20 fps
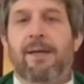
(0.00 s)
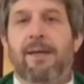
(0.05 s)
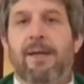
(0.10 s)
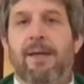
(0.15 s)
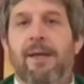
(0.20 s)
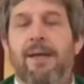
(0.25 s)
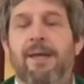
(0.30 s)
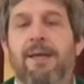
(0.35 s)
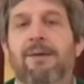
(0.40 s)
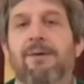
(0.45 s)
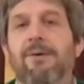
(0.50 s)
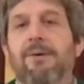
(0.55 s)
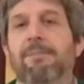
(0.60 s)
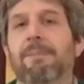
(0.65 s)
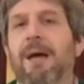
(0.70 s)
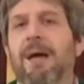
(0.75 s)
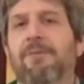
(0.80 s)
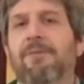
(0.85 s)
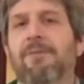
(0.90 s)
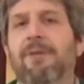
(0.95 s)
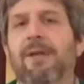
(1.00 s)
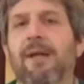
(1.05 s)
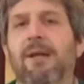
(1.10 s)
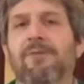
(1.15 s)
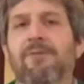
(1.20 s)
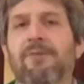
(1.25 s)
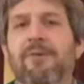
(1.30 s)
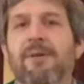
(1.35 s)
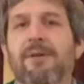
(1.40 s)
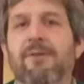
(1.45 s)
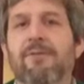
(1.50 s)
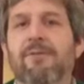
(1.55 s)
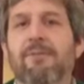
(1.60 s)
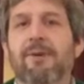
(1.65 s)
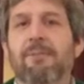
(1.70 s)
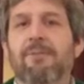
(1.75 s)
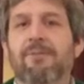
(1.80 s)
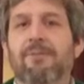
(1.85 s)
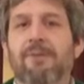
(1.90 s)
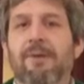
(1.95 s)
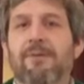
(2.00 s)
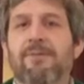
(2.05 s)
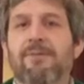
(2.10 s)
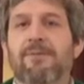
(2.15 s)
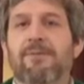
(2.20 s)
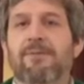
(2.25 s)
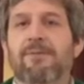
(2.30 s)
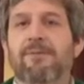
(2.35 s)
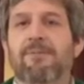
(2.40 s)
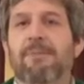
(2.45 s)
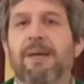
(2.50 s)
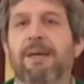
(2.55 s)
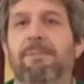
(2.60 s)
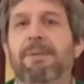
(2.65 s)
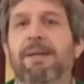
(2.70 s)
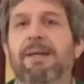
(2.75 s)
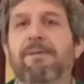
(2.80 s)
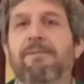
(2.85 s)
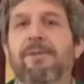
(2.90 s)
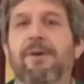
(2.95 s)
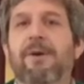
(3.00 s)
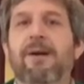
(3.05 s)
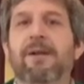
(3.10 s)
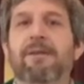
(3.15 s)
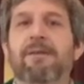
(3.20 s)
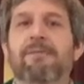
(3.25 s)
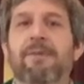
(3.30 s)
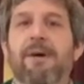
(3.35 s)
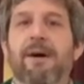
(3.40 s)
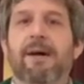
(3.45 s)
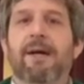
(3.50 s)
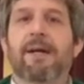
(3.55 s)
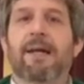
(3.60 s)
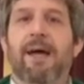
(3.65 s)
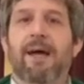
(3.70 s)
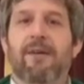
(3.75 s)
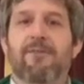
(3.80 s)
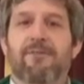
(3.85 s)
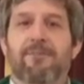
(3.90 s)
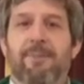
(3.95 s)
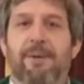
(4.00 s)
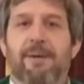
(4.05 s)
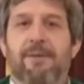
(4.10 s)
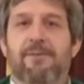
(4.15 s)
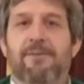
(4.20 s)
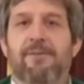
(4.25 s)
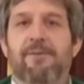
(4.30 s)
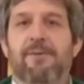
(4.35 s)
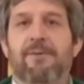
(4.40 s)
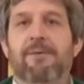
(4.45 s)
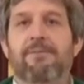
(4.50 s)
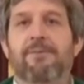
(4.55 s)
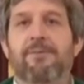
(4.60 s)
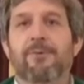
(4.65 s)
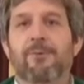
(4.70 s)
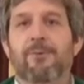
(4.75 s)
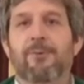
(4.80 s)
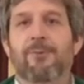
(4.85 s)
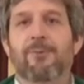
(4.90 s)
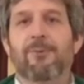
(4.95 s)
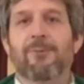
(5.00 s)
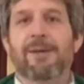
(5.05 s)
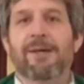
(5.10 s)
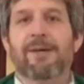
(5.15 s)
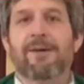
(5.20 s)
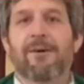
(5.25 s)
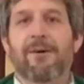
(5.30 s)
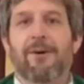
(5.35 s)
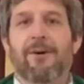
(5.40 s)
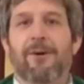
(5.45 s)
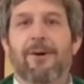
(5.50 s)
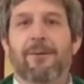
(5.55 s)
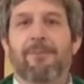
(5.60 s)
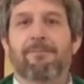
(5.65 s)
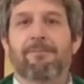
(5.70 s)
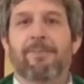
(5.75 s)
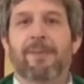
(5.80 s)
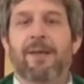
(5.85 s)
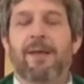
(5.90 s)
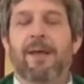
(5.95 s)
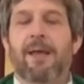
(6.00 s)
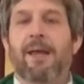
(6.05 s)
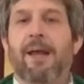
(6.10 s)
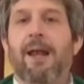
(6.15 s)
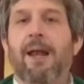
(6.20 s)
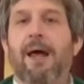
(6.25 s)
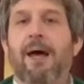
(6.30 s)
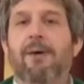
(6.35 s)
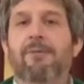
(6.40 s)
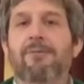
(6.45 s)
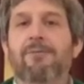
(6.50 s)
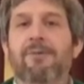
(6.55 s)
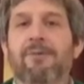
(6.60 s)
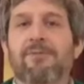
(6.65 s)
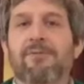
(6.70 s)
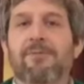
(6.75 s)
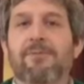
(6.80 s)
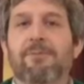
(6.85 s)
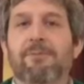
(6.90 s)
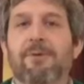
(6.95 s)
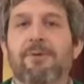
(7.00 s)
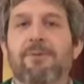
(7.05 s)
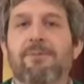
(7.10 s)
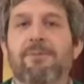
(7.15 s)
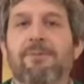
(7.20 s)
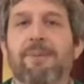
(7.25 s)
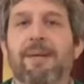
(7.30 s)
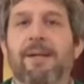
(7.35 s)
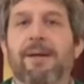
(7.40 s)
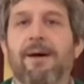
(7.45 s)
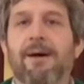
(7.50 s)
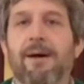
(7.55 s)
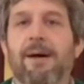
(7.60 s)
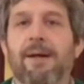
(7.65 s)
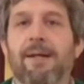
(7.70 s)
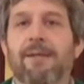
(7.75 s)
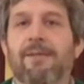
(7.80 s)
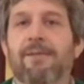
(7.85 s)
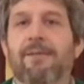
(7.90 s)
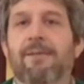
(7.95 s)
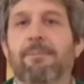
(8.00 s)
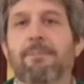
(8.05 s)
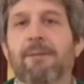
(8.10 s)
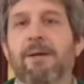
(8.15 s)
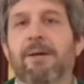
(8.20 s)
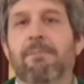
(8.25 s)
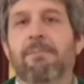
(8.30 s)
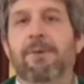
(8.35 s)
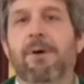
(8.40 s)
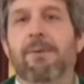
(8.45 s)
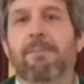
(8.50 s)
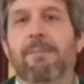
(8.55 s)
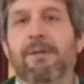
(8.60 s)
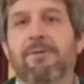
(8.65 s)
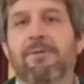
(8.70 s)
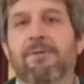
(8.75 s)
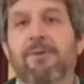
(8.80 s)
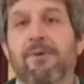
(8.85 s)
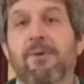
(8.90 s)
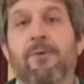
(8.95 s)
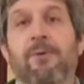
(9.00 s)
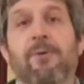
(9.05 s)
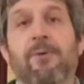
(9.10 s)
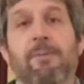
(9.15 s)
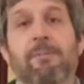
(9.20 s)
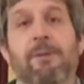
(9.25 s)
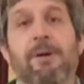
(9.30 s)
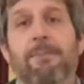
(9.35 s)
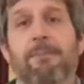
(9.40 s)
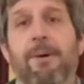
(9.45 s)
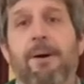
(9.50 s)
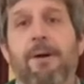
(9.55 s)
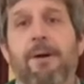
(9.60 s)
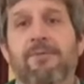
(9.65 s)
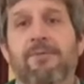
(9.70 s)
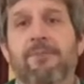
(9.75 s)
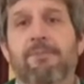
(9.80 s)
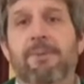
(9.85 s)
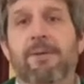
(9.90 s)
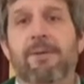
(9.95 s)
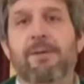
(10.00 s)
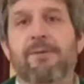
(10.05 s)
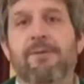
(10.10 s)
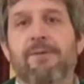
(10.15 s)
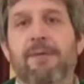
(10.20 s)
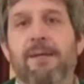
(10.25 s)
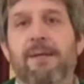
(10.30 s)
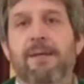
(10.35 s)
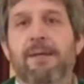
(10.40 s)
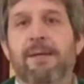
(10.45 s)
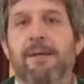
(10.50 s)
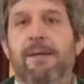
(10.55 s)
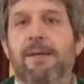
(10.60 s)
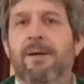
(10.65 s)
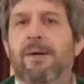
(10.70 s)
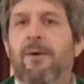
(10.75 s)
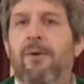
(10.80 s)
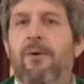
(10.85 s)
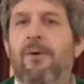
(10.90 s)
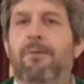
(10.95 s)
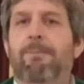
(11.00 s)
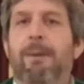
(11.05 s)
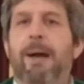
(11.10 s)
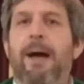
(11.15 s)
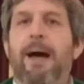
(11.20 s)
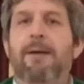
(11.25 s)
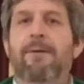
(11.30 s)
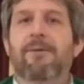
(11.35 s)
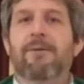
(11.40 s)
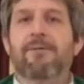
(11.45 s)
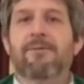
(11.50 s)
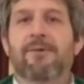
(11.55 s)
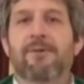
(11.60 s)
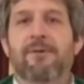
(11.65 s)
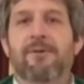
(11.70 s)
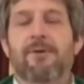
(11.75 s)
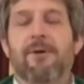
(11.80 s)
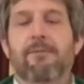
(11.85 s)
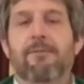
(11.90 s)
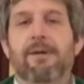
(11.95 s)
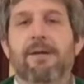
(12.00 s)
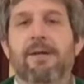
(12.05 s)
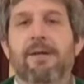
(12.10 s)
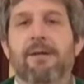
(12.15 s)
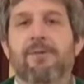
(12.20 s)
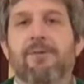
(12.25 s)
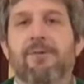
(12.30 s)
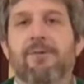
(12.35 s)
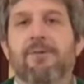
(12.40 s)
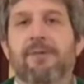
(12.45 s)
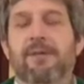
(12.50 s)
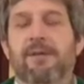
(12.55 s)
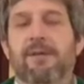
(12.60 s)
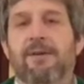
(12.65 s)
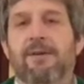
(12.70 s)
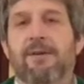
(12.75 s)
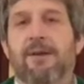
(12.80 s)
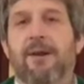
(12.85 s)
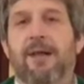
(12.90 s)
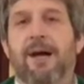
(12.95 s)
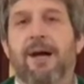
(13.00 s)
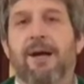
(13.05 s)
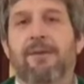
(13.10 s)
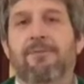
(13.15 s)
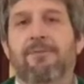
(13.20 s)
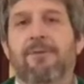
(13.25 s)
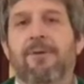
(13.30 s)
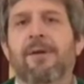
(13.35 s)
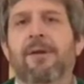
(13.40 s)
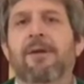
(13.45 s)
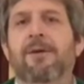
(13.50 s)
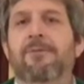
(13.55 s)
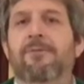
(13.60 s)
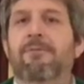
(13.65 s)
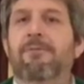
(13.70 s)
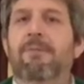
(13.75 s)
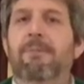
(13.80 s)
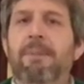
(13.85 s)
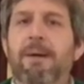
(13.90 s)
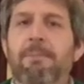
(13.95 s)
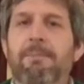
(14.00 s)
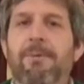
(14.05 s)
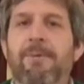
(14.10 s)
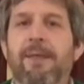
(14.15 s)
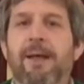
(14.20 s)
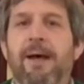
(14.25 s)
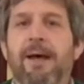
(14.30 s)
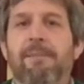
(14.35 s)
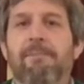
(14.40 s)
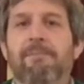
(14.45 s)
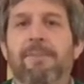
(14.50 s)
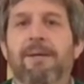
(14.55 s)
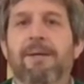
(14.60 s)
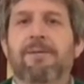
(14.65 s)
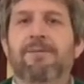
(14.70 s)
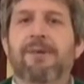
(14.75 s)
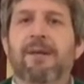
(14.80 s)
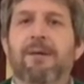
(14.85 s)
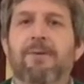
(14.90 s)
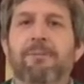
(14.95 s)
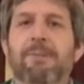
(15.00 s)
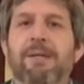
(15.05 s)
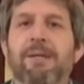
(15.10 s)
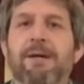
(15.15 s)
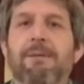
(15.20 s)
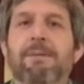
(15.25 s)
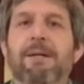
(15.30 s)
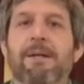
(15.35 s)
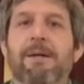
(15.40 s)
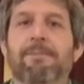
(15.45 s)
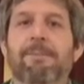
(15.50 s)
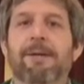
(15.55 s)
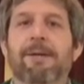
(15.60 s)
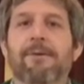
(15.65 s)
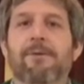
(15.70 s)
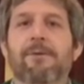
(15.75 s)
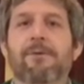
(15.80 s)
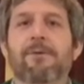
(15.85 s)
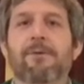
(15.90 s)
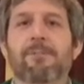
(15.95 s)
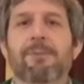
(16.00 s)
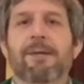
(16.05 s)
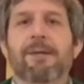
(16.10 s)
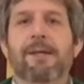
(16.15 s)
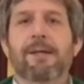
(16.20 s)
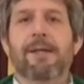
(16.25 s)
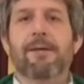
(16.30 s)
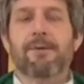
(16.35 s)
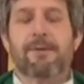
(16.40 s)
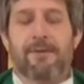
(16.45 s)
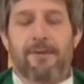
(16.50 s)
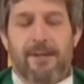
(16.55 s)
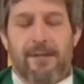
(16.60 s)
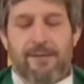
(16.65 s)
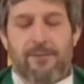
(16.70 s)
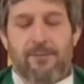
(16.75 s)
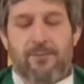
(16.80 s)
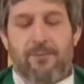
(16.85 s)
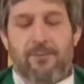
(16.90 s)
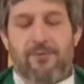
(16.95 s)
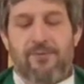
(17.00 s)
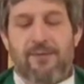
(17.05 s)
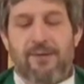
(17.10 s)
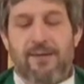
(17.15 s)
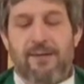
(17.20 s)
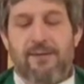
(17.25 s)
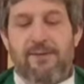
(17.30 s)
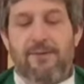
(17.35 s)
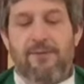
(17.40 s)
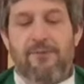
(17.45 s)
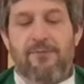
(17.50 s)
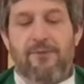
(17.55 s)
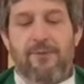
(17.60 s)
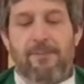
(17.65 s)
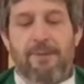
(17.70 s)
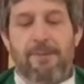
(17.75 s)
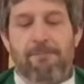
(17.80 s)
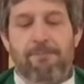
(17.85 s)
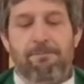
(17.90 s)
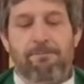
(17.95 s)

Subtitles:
And our imagination, in some senses, may be a very divine aspect of who we are. It allows us to move beyond the mere moment or the mere possibility or patterns that are already existing in our lives. So remember that, because that'll be coming up here a little bit later towards the end of the sermon.